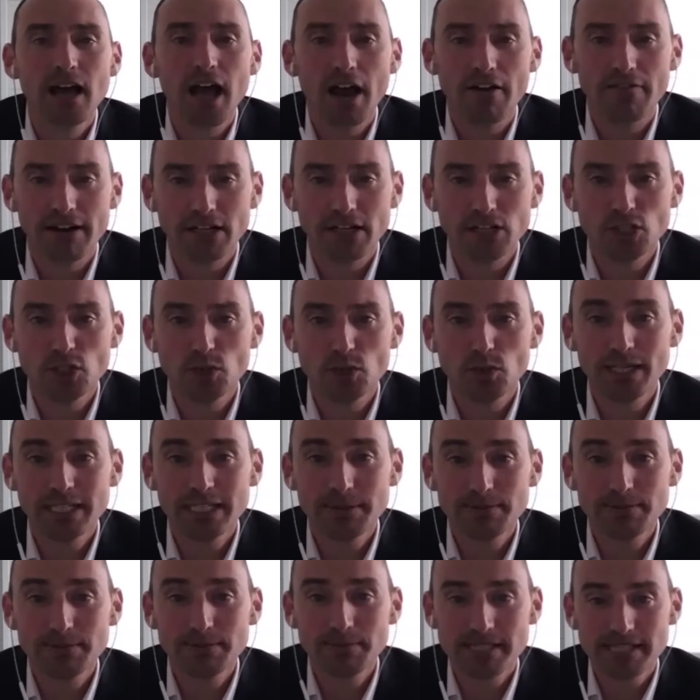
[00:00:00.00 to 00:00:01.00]
Around
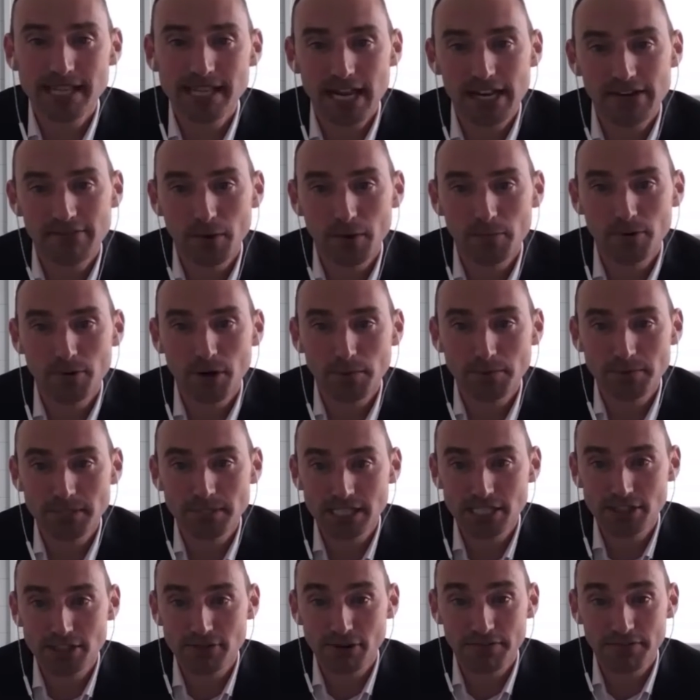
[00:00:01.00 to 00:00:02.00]
20% of our
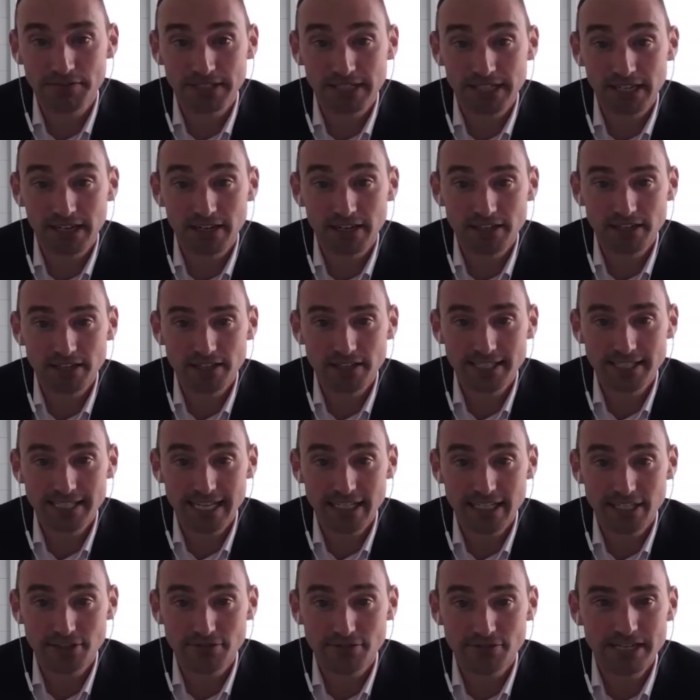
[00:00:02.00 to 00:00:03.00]
properties are off the
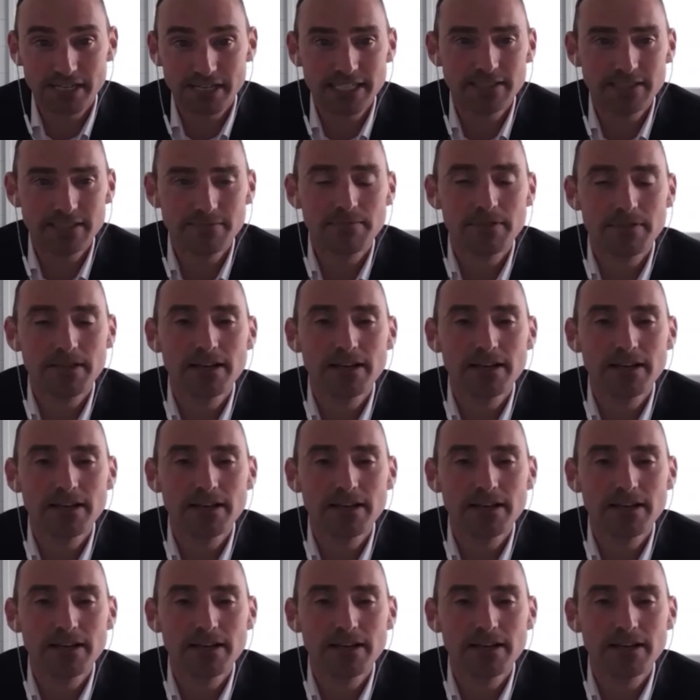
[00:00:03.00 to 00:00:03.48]
gas grid.